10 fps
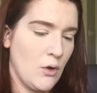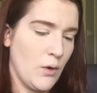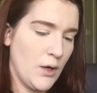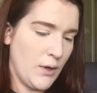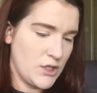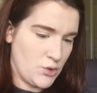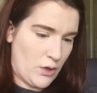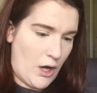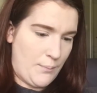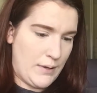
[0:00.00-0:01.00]
Why do I
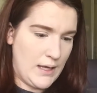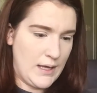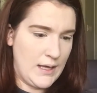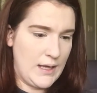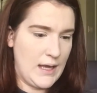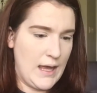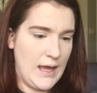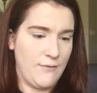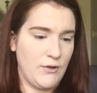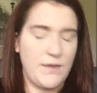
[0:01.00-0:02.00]
drop
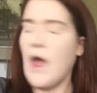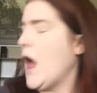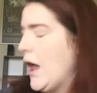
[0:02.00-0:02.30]
everything?